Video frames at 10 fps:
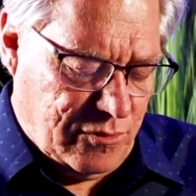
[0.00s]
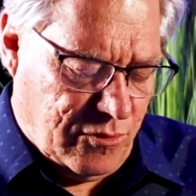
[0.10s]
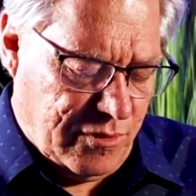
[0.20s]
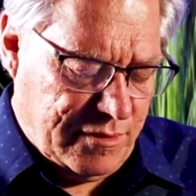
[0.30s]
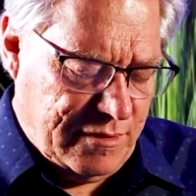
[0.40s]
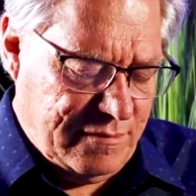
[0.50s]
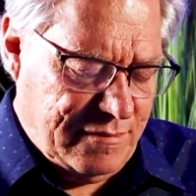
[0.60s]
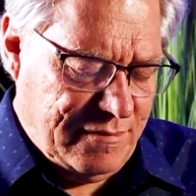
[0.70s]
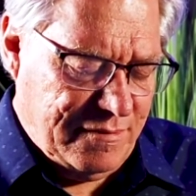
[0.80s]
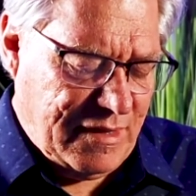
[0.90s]
Lord,
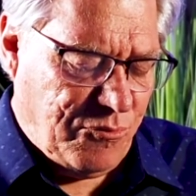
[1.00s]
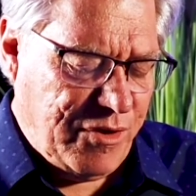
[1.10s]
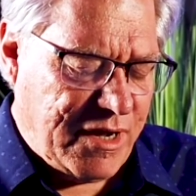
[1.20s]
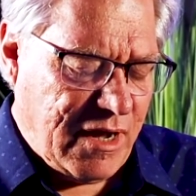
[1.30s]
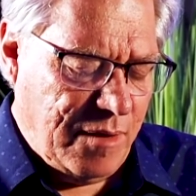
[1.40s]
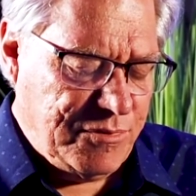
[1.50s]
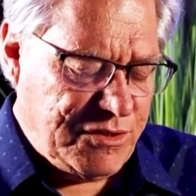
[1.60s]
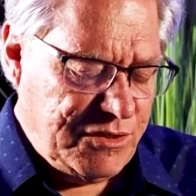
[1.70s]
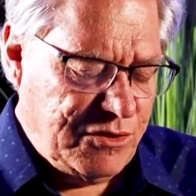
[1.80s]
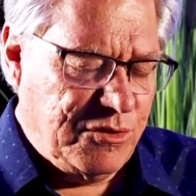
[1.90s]
that we come
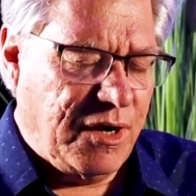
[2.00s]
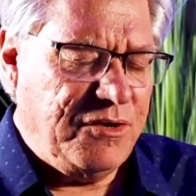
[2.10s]
to you